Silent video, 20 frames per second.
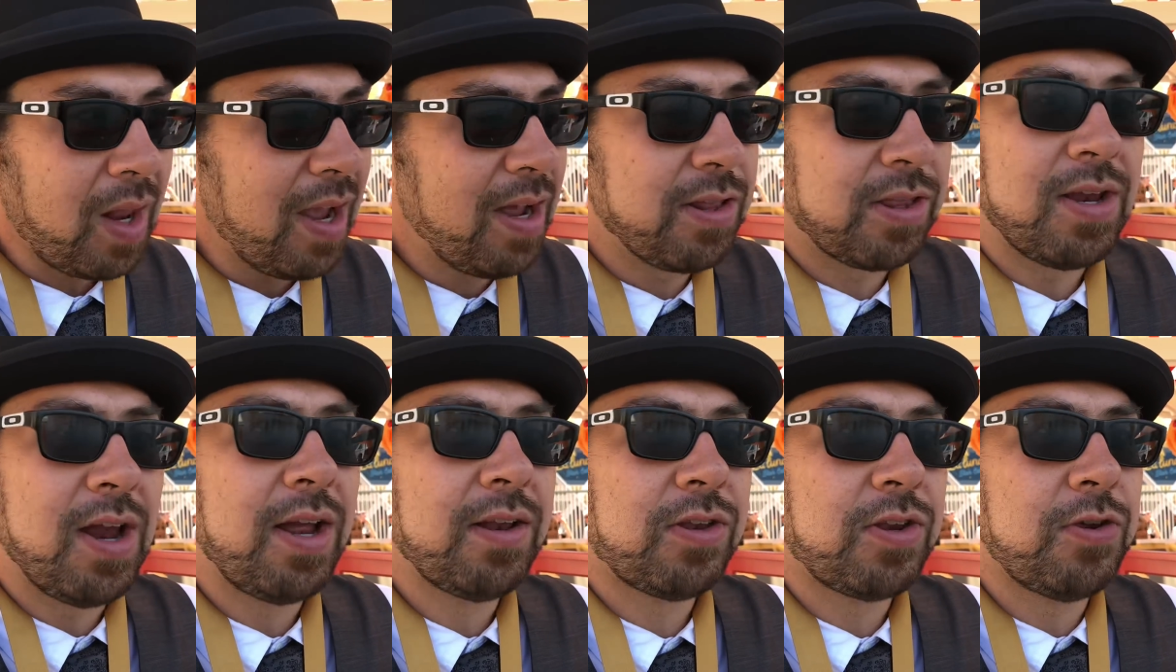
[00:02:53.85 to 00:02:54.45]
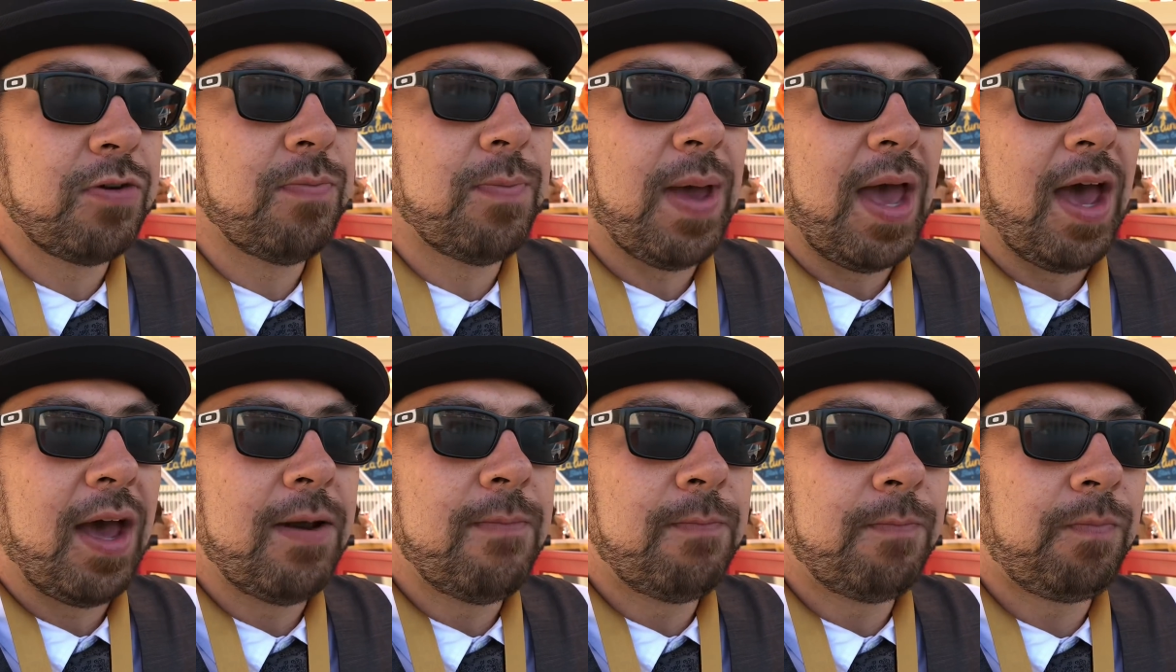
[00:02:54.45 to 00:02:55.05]
It's not too
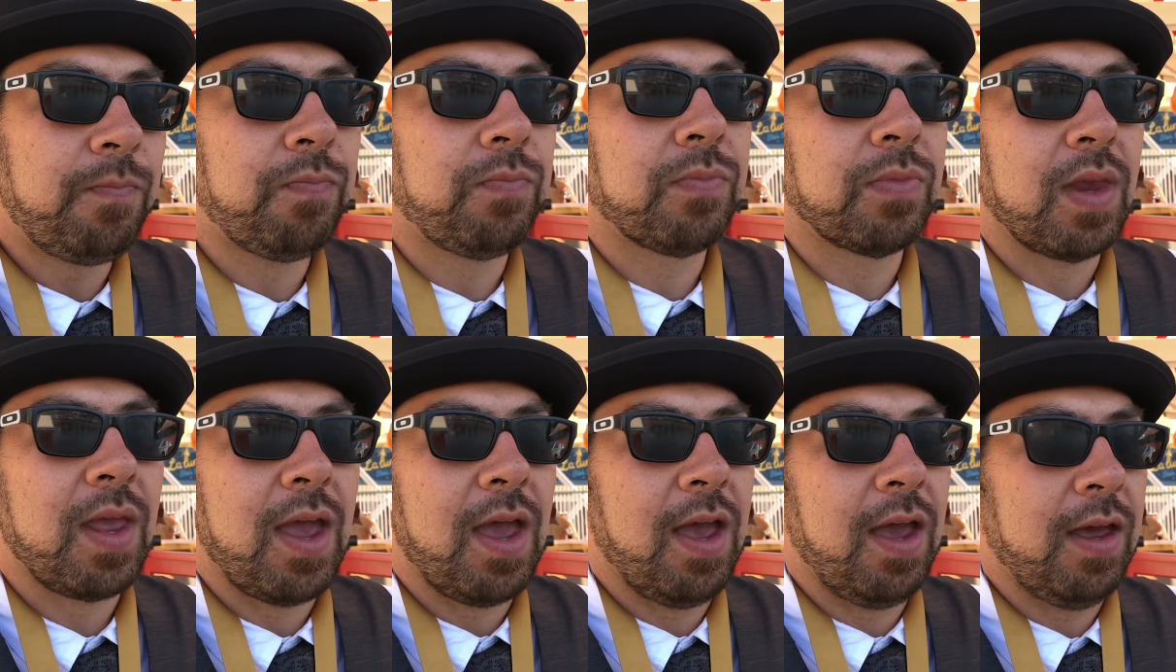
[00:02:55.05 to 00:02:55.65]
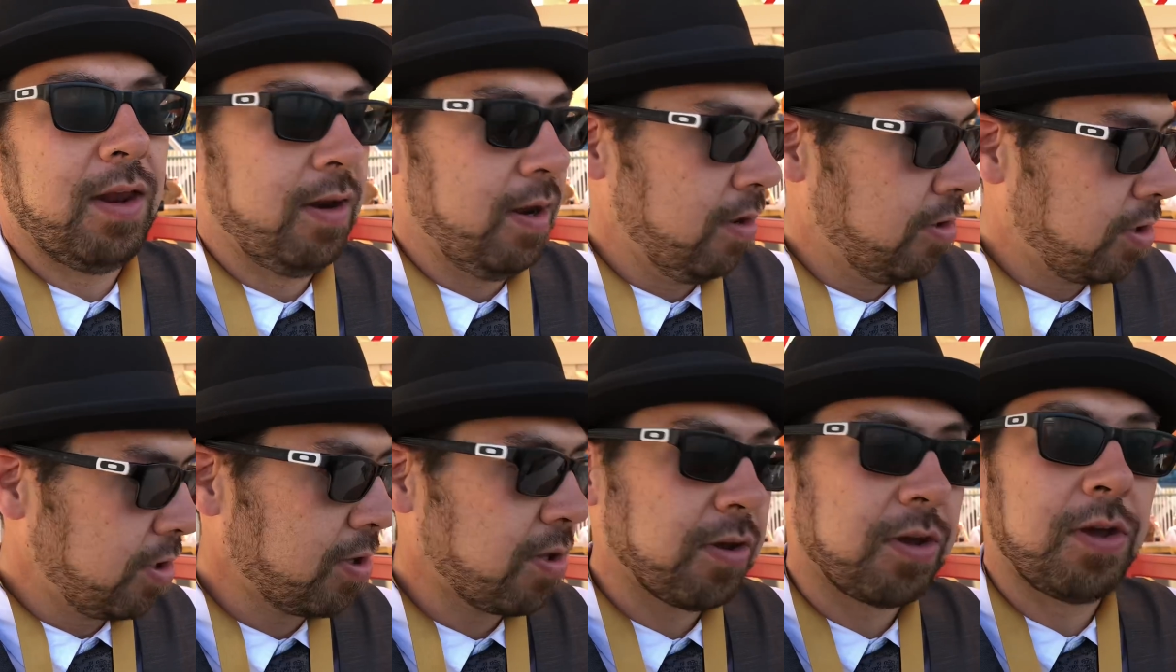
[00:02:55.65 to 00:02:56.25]
bad, and it's
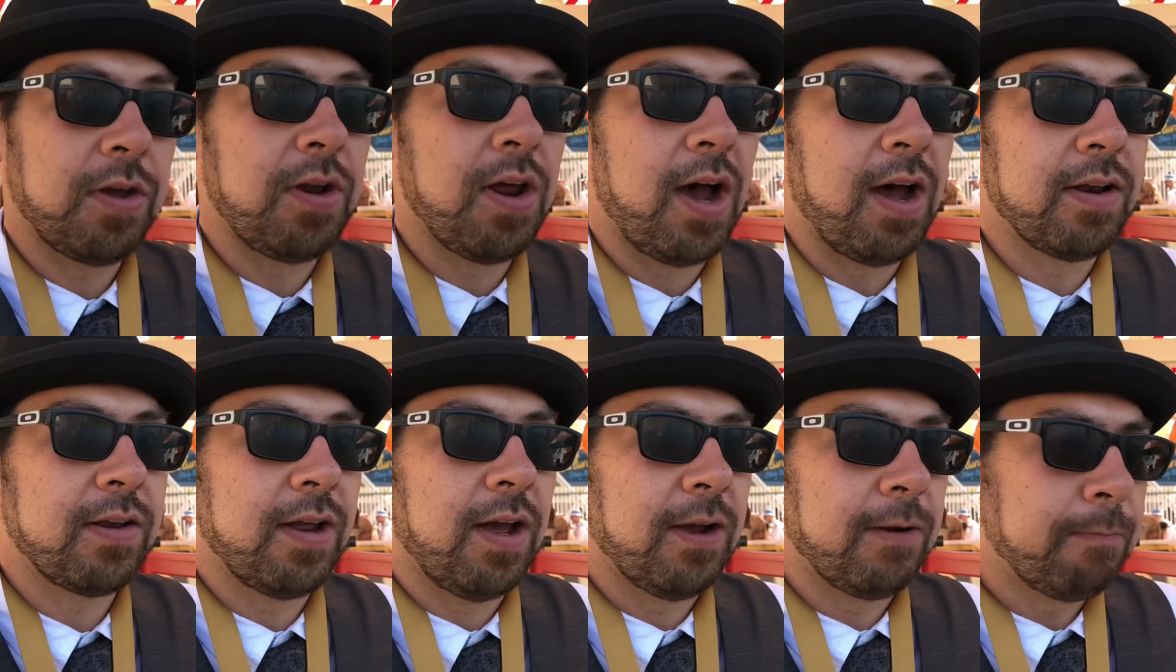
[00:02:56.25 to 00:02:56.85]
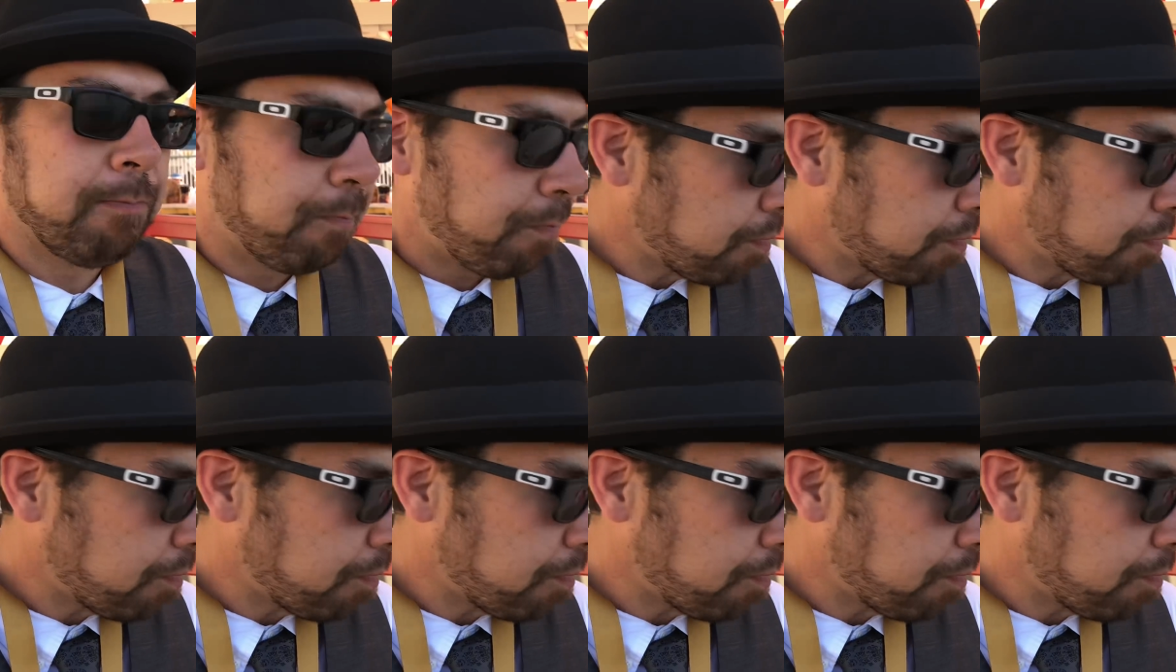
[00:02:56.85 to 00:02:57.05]
just a good hot dog.